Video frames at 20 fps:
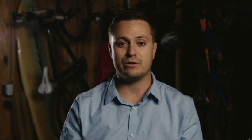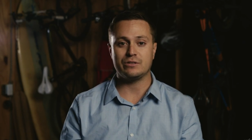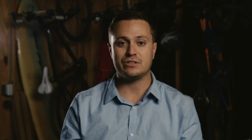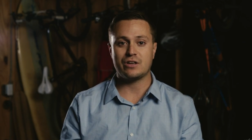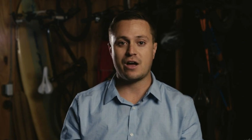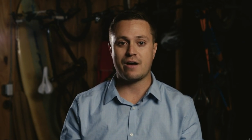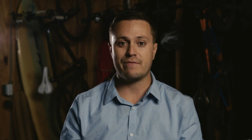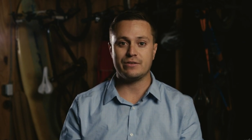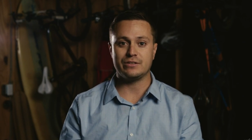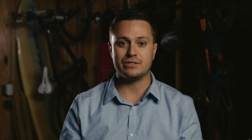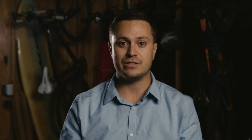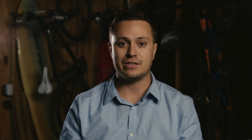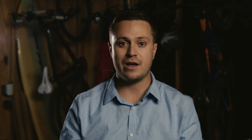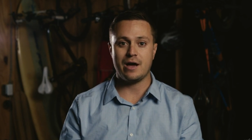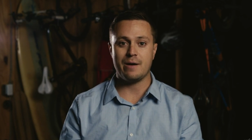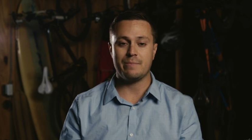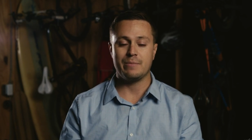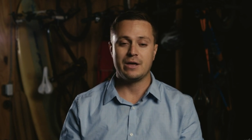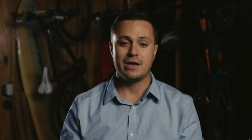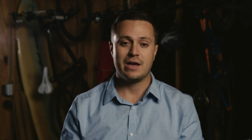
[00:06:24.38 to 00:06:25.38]
it softens it
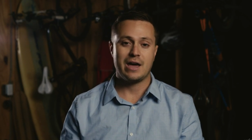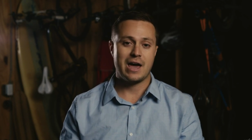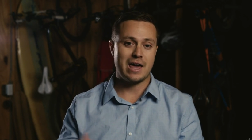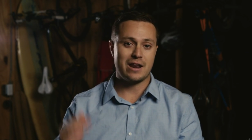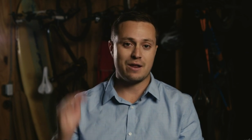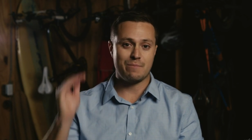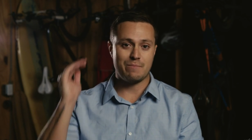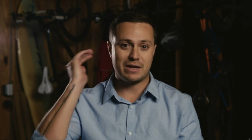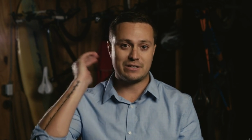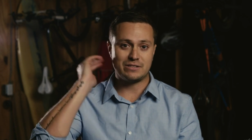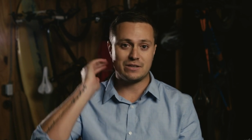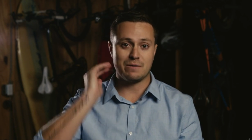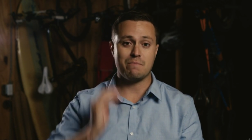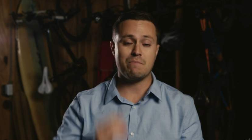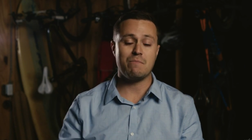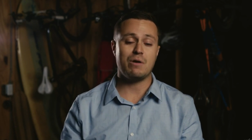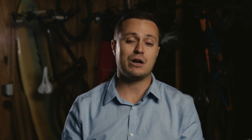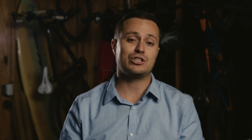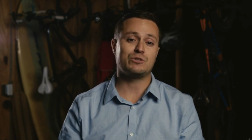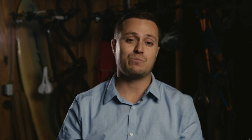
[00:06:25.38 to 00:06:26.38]
up, and it makes it
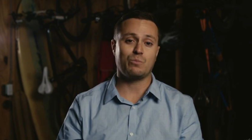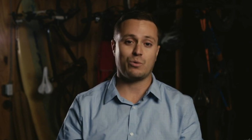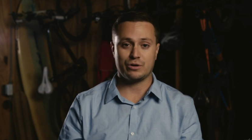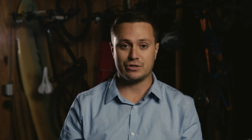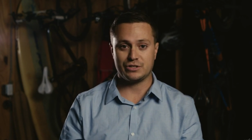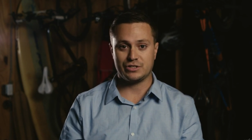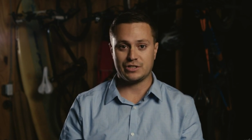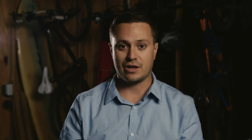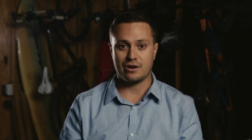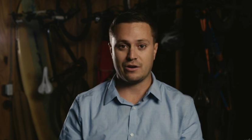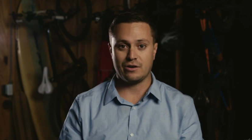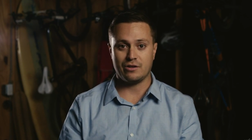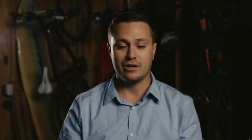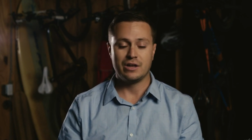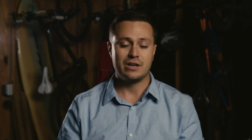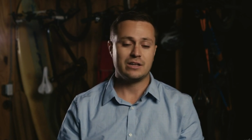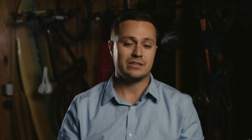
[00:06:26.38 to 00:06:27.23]
much more subtle.